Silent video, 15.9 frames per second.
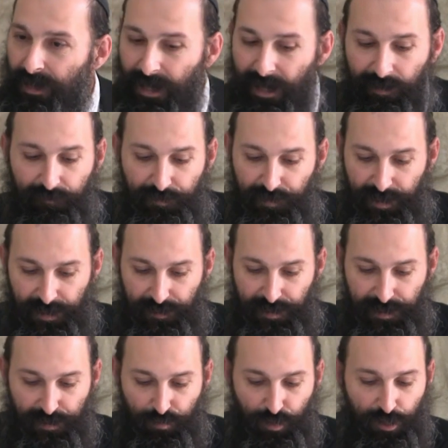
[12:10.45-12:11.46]
Everything in
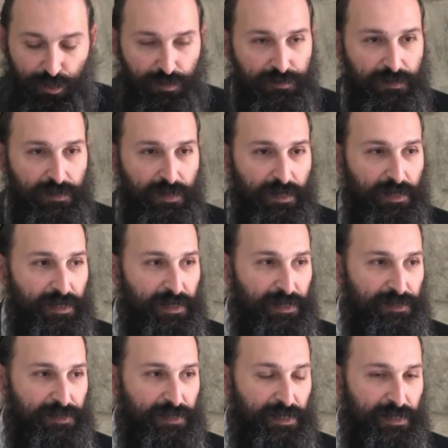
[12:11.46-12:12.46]
this world
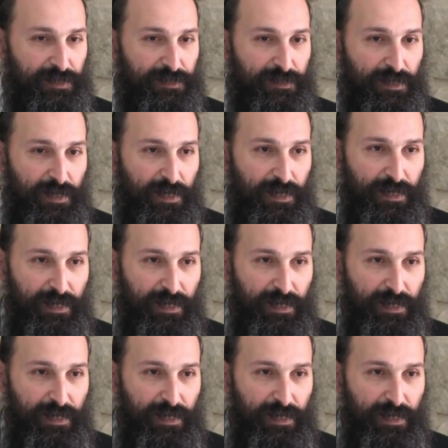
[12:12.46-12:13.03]
is